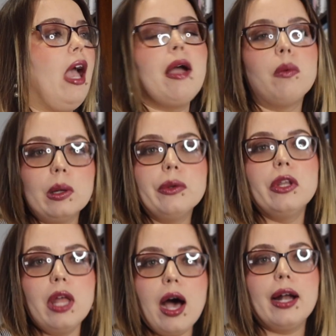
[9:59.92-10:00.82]
I will
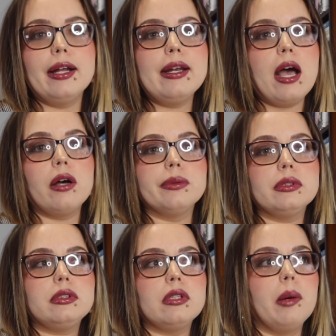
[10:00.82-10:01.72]
not
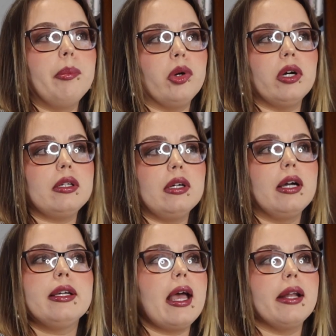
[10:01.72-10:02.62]
announce a book
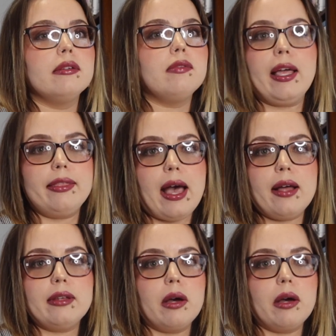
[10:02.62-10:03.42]
again like that.